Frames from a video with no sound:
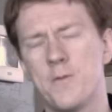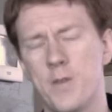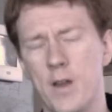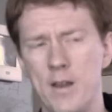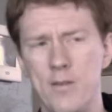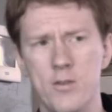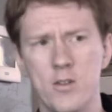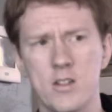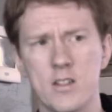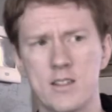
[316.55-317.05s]

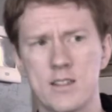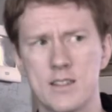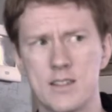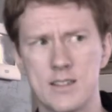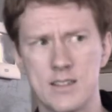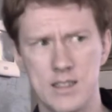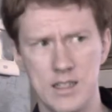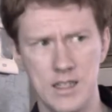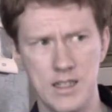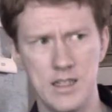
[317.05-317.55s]
Favorite
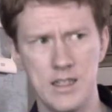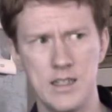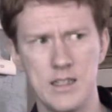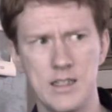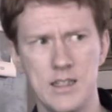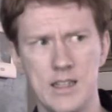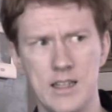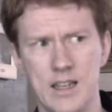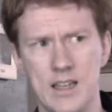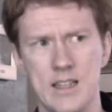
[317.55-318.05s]

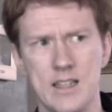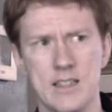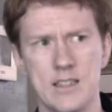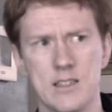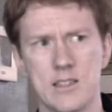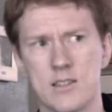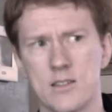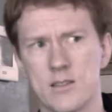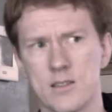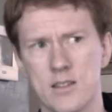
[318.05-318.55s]
scene
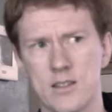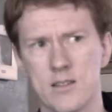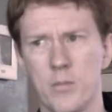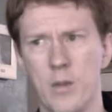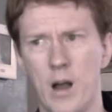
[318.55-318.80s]
is,